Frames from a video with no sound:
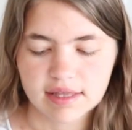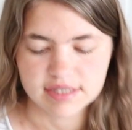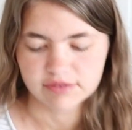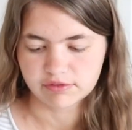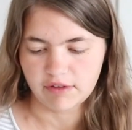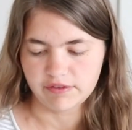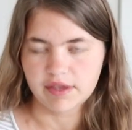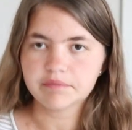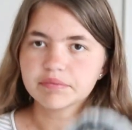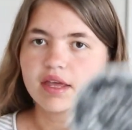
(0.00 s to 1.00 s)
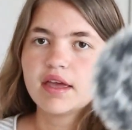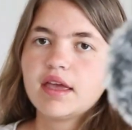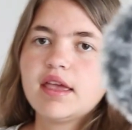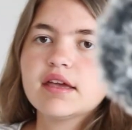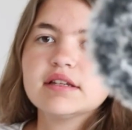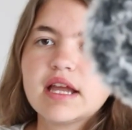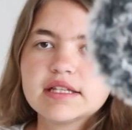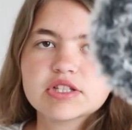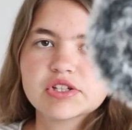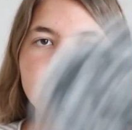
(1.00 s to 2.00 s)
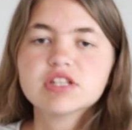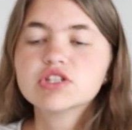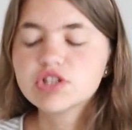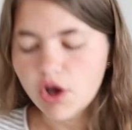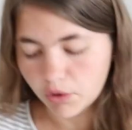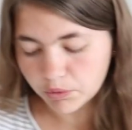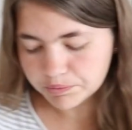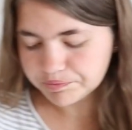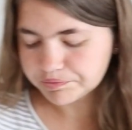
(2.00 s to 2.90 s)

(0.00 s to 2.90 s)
less fluffy and nice looking. So